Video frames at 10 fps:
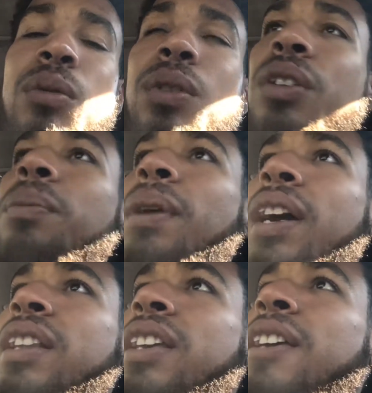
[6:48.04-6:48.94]
when you
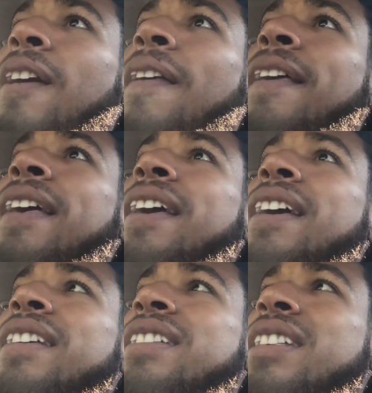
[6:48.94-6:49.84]
barely
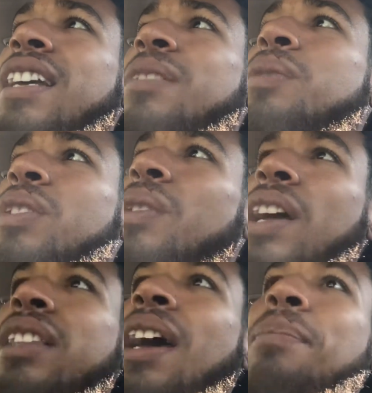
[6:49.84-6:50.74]
when you're
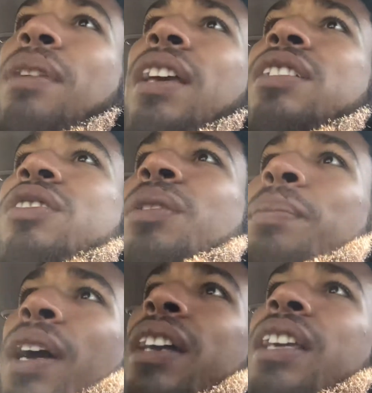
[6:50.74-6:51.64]
at that place, you're
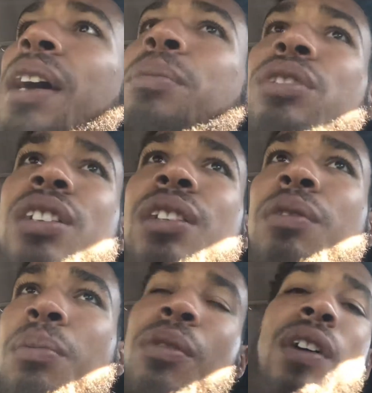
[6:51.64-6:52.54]
barely able to
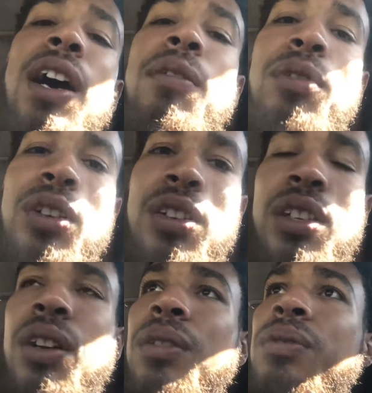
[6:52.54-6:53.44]
even provide for
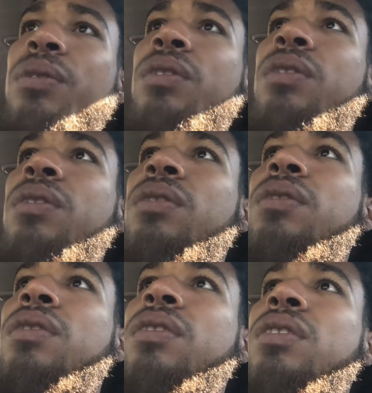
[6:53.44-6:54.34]
yourself.
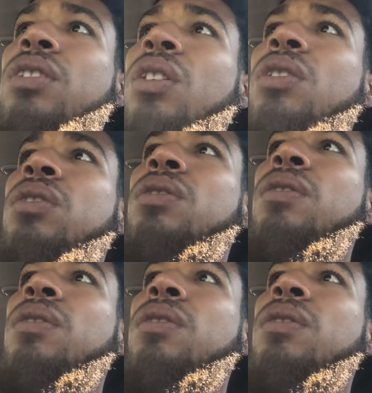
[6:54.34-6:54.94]
So